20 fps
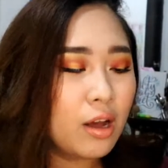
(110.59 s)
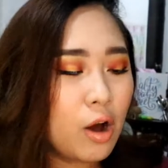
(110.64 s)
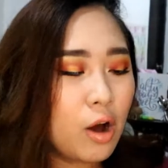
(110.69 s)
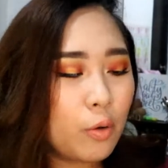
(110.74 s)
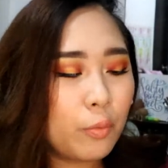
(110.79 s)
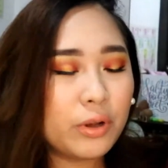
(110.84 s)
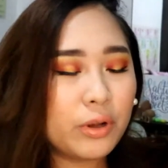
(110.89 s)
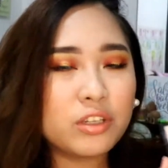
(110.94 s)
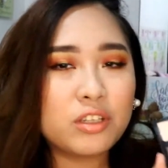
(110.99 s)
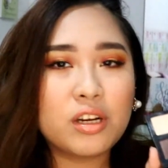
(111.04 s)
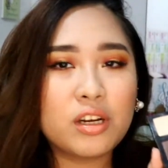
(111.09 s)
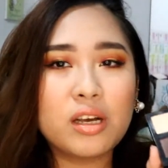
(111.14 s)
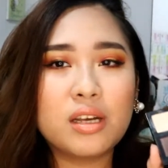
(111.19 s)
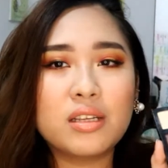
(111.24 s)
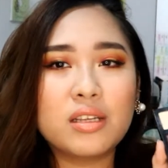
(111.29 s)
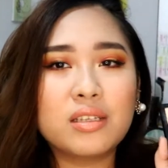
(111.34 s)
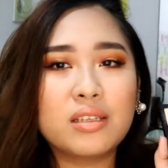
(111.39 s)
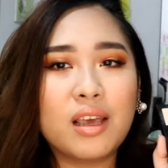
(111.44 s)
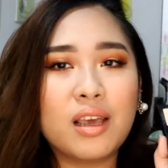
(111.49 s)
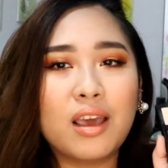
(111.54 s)
which
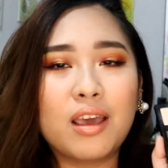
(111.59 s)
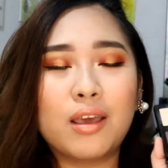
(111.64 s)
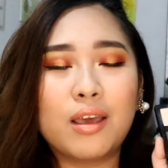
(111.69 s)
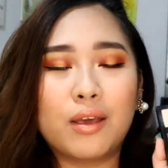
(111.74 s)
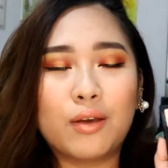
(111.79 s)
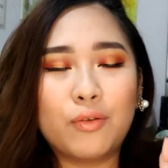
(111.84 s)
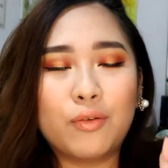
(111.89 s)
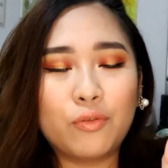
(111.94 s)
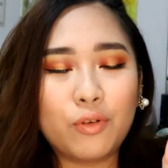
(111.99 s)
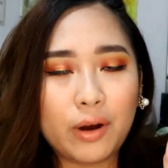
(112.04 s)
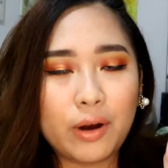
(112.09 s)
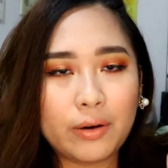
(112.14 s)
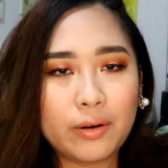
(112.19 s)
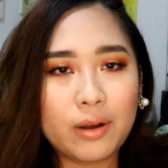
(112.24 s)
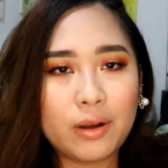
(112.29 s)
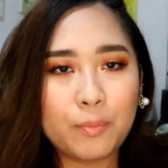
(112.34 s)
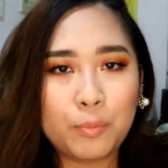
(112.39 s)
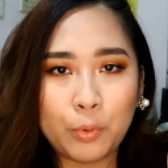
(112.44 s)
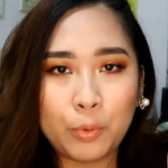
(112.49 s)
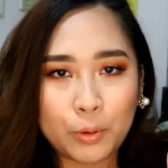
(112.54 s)
is a
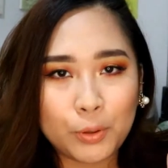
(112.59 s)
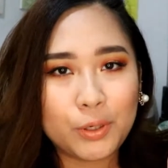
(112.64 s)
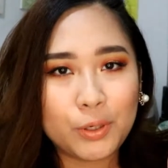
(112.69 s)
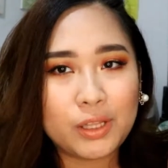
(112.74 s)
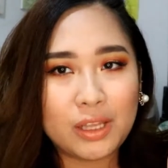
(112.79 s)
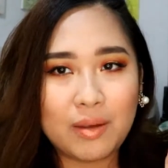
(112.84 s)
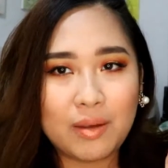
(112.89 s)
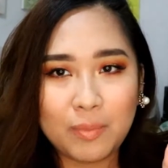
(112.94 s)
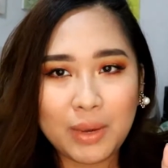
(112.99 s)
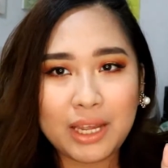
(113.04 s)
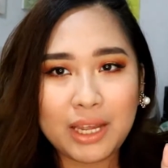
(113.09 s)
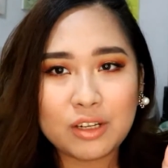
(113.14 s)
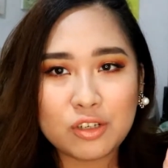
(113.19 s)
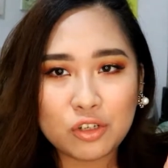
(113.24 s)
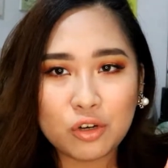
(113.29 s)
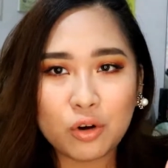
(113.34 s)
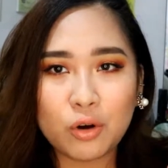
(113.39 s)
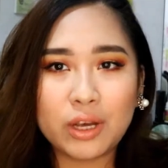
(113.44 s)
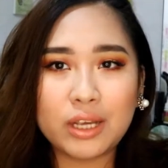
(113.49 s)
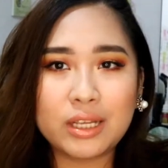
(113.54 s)
very poorly made
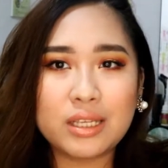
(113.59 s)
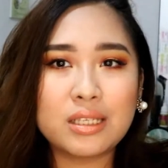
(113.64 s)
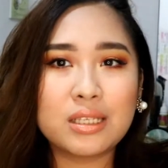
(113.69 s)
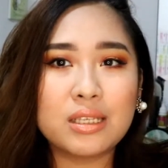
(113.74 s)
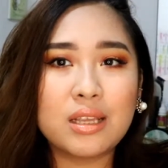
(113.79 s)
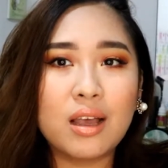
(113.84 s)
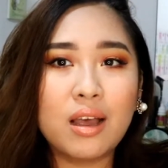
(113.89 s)
choice.